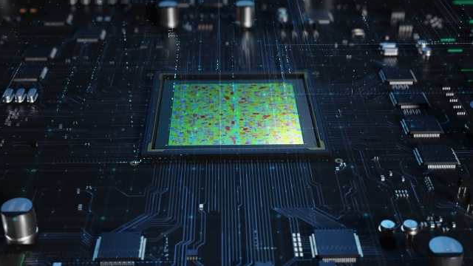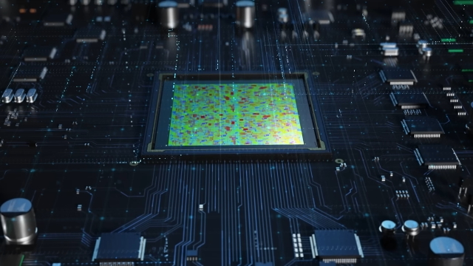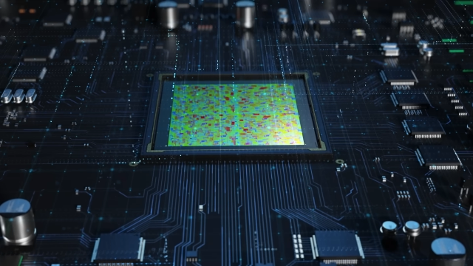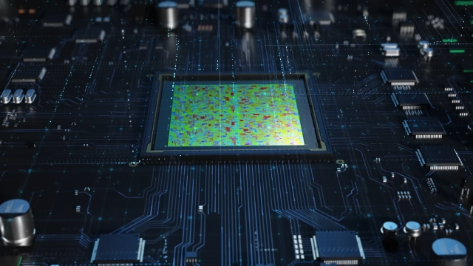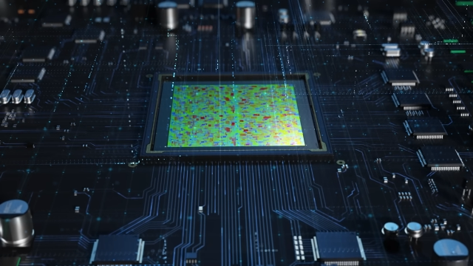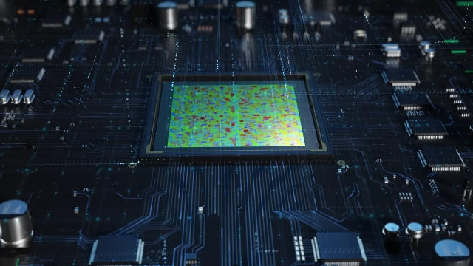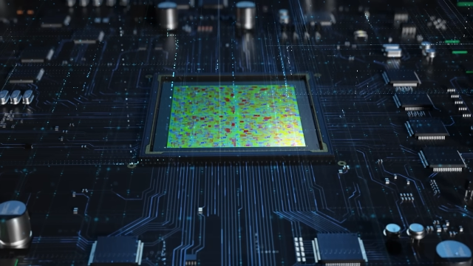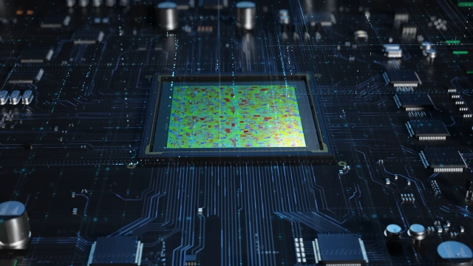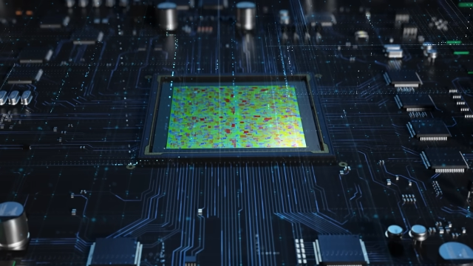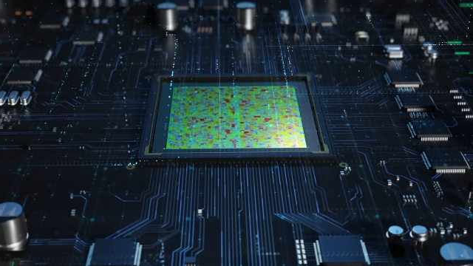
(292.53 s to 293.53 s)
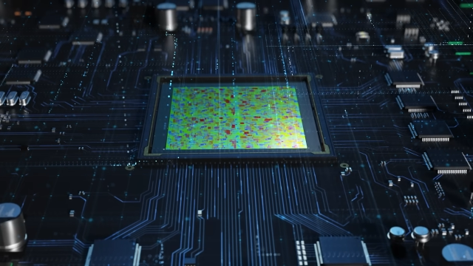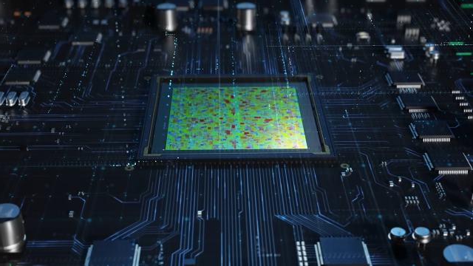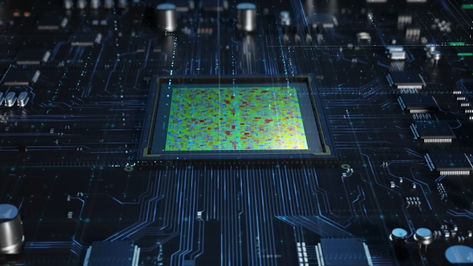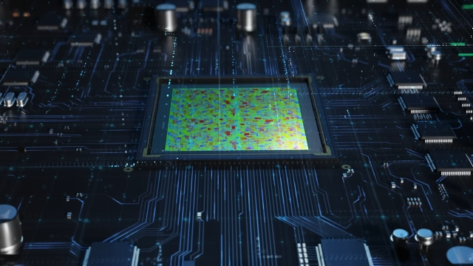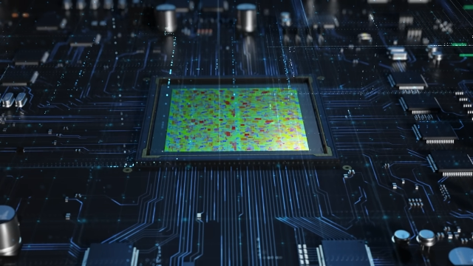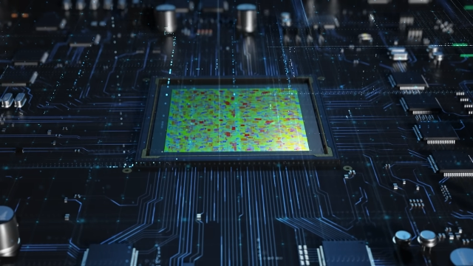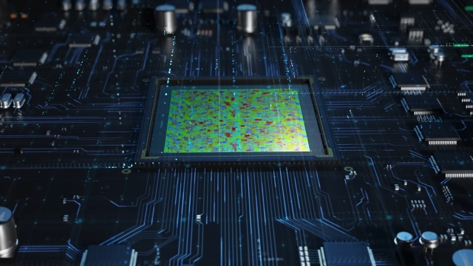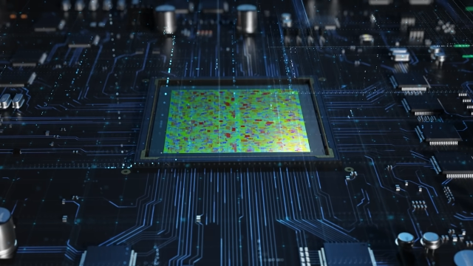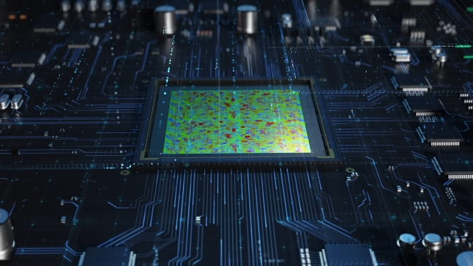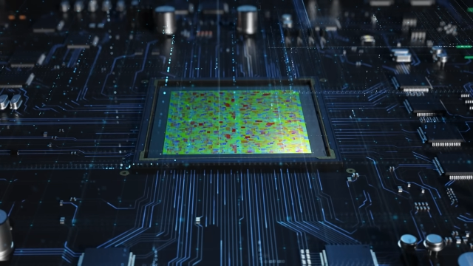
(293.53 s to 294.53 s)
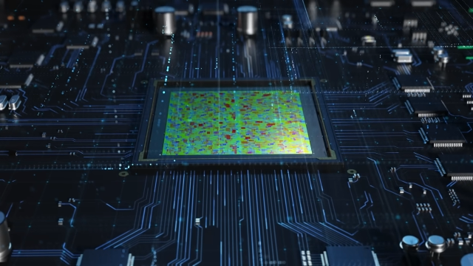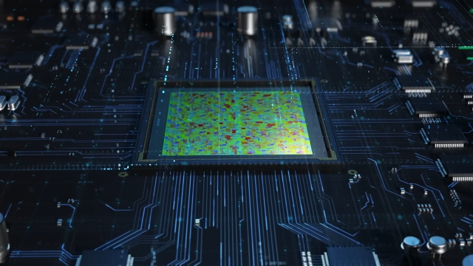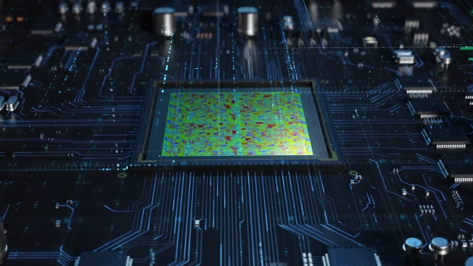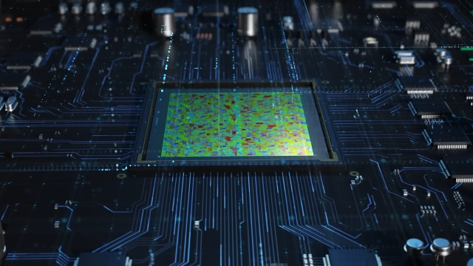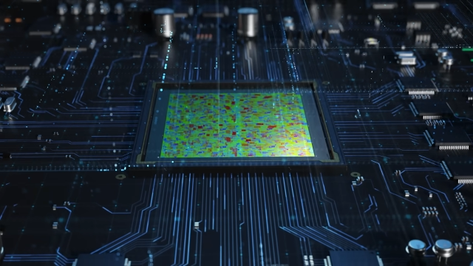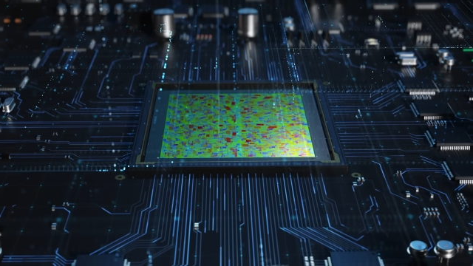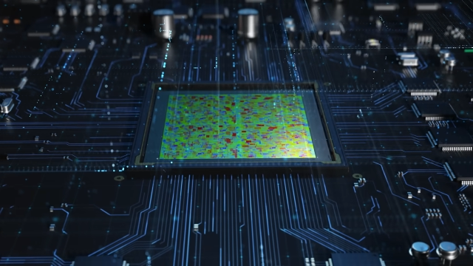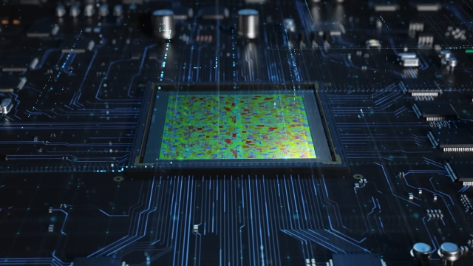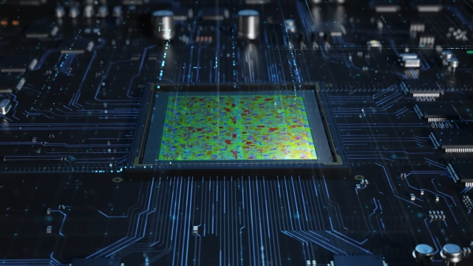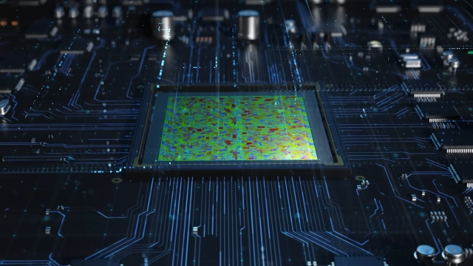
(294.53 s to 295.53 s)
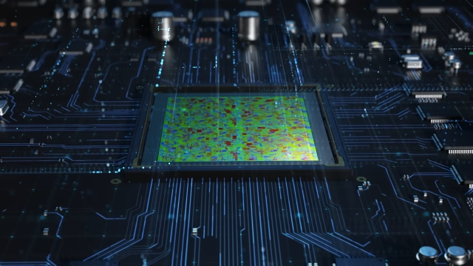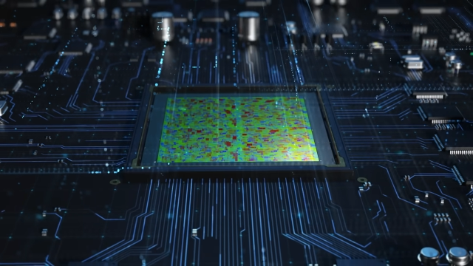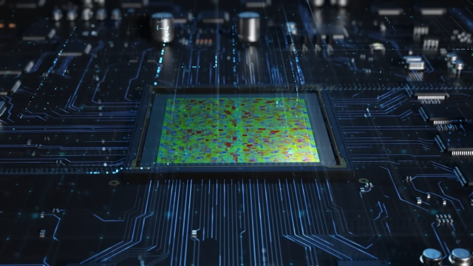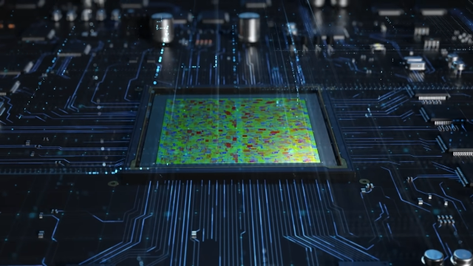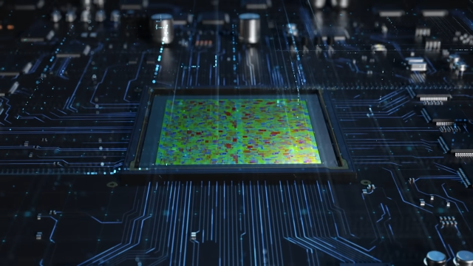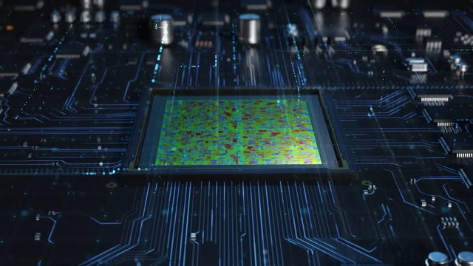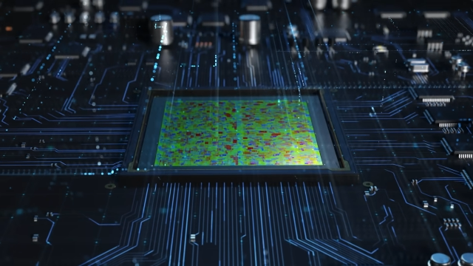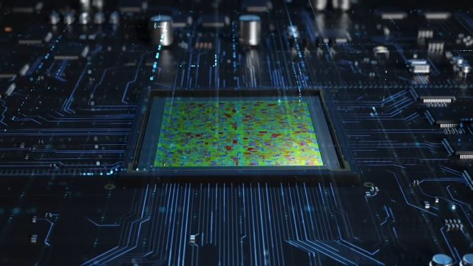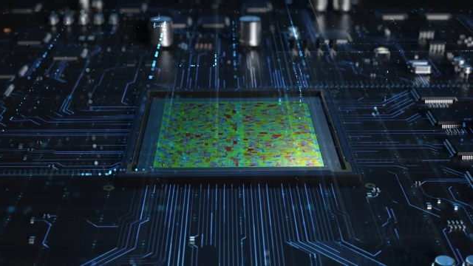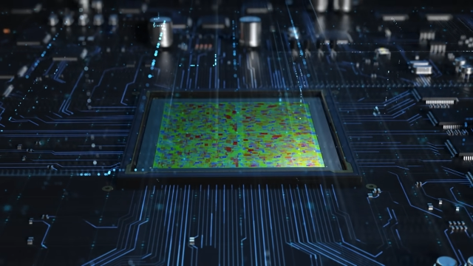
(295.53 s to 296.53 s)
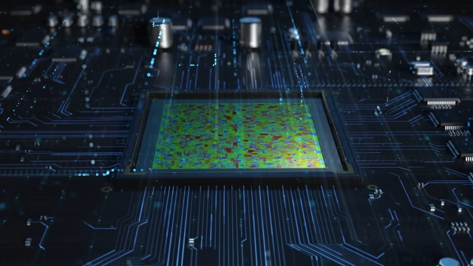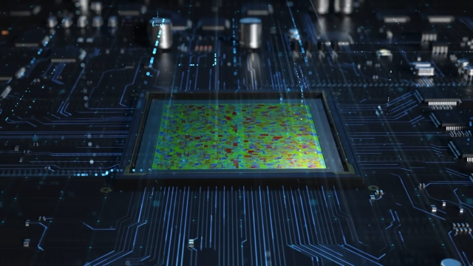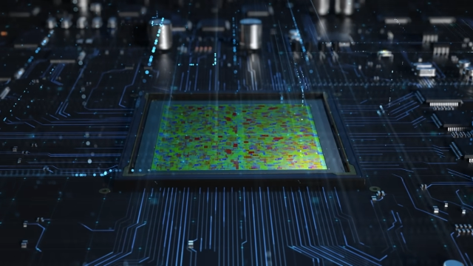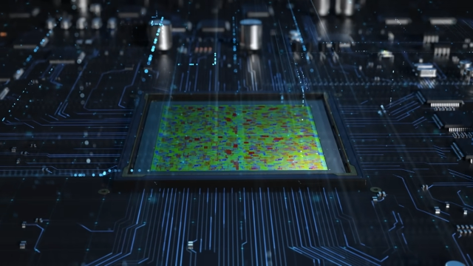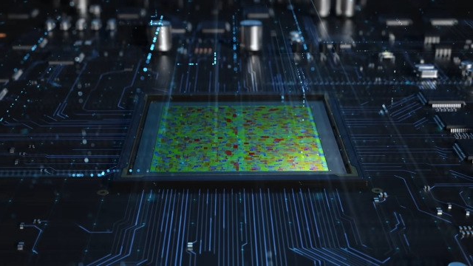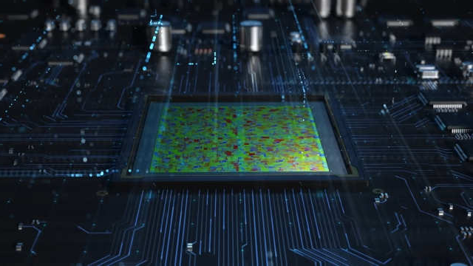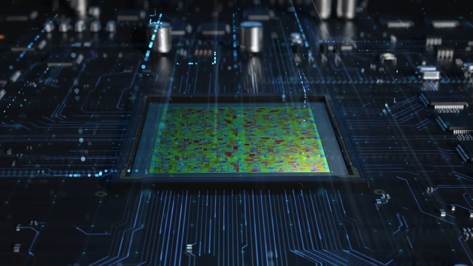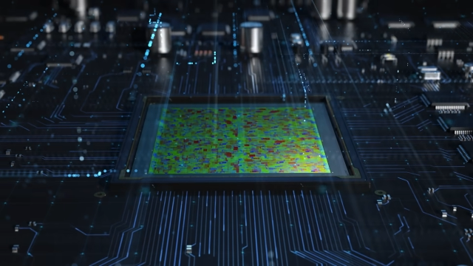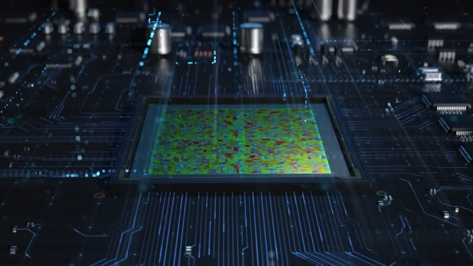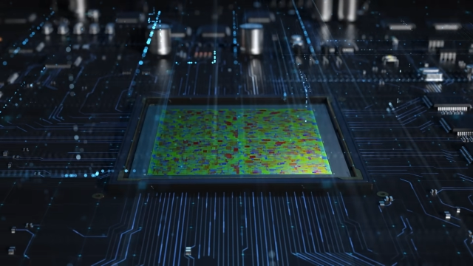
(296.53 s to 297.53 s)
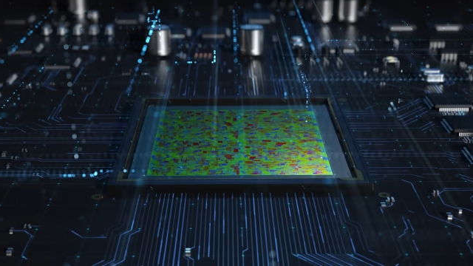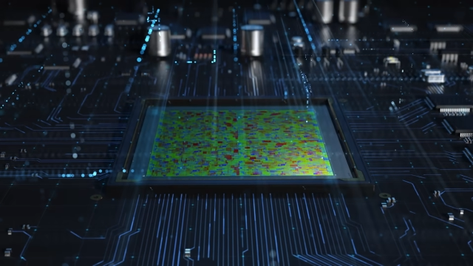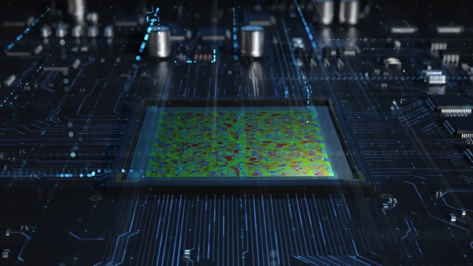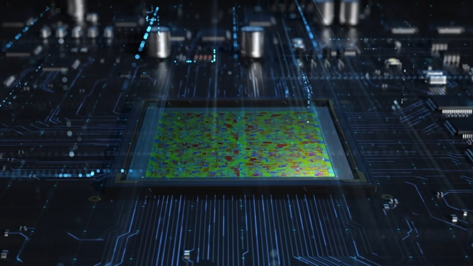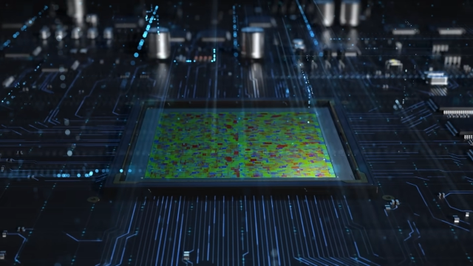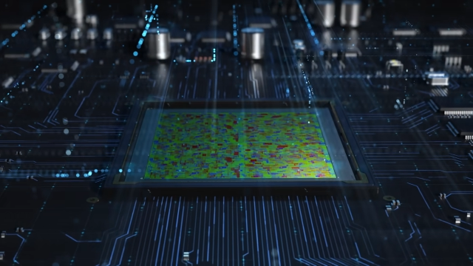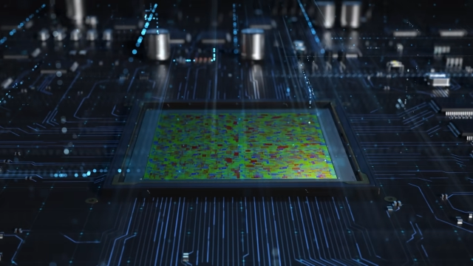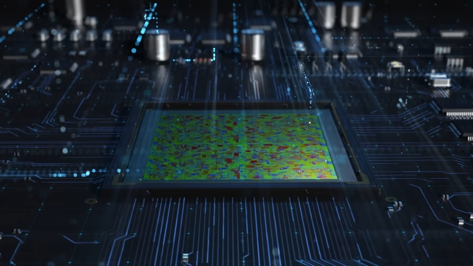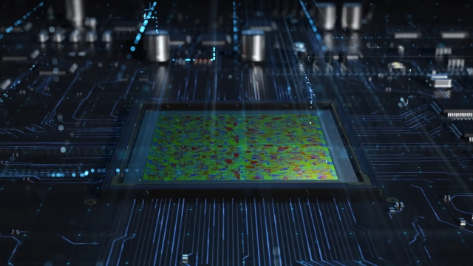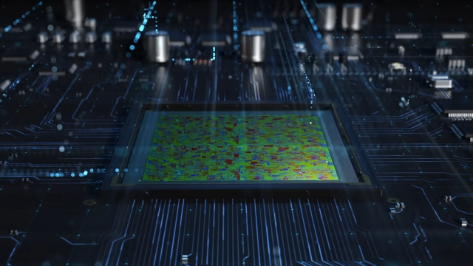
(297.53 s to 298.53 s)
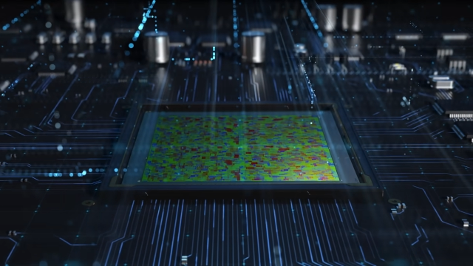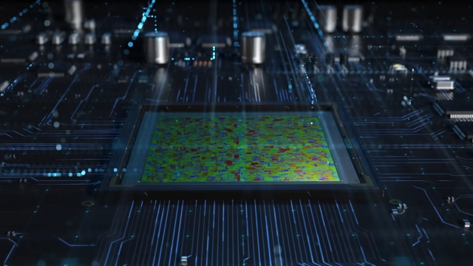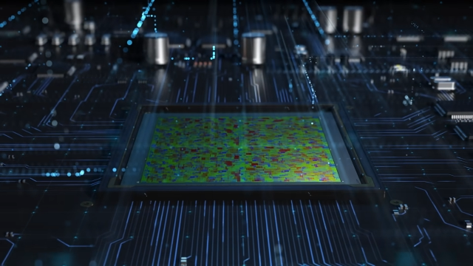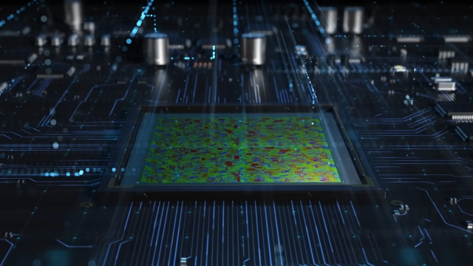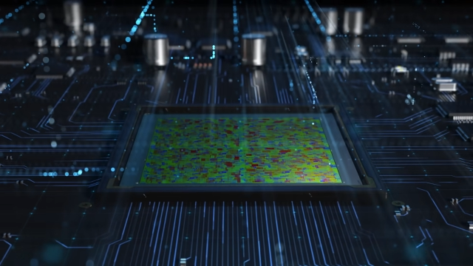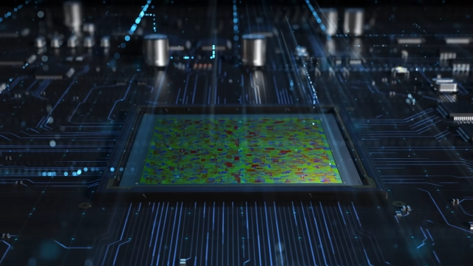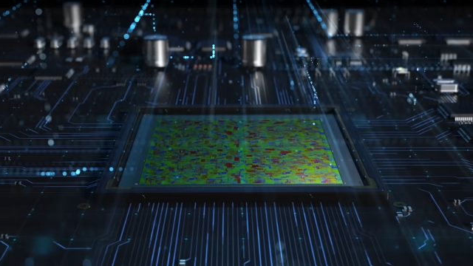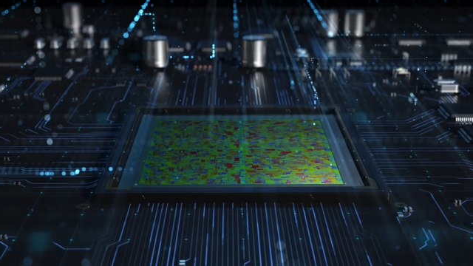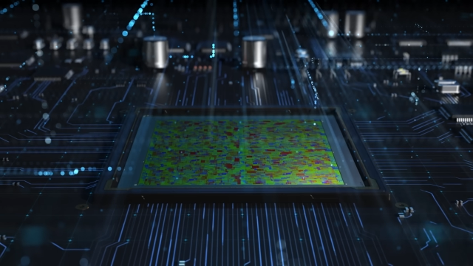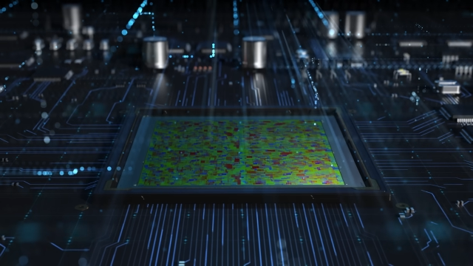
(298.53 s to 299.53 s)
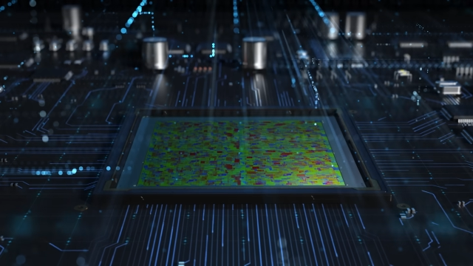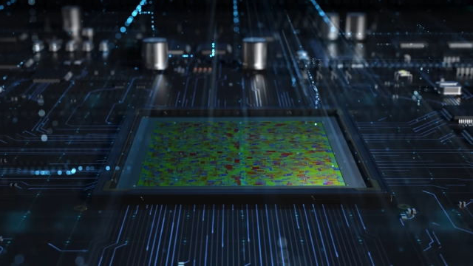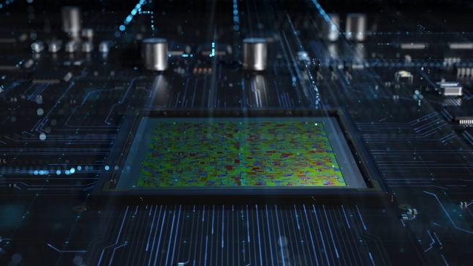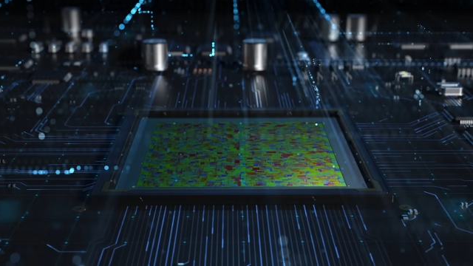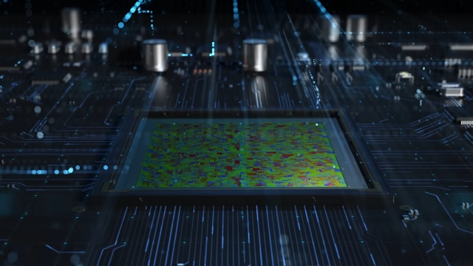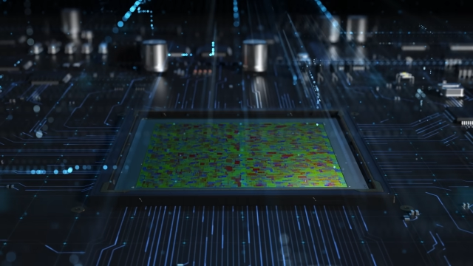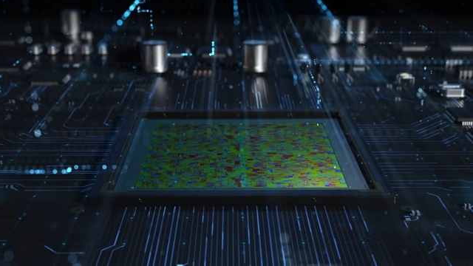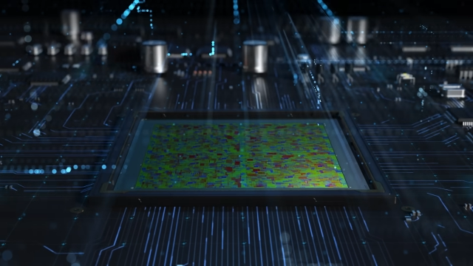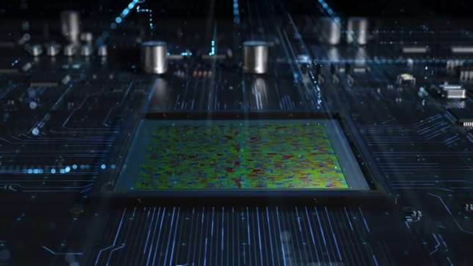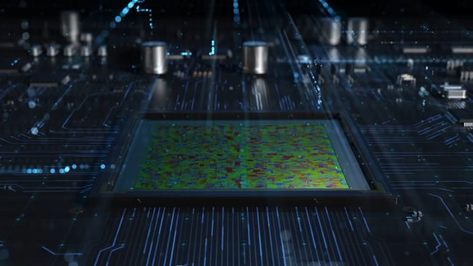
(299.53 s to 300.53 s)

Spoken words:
Nobody's mouth can be seen.